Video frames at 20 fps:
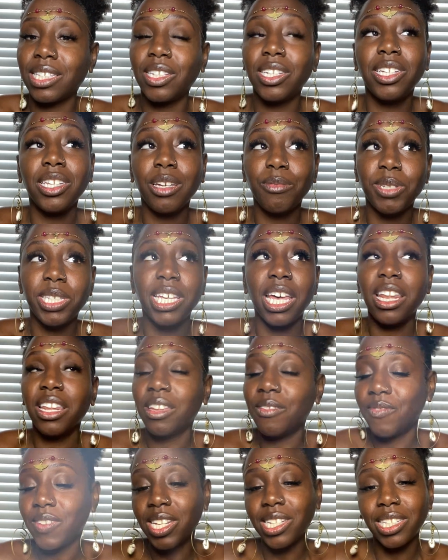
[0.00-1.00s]
You end up
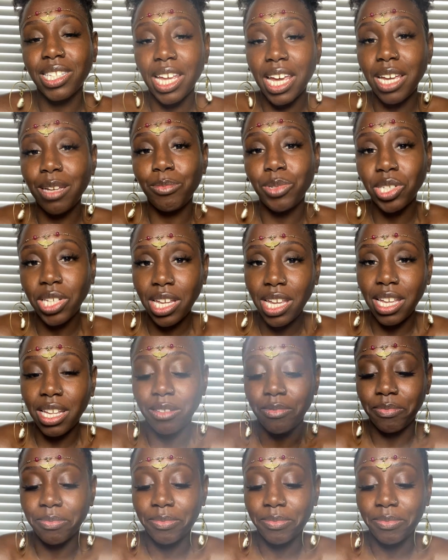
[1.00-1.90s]
settling for the same shit.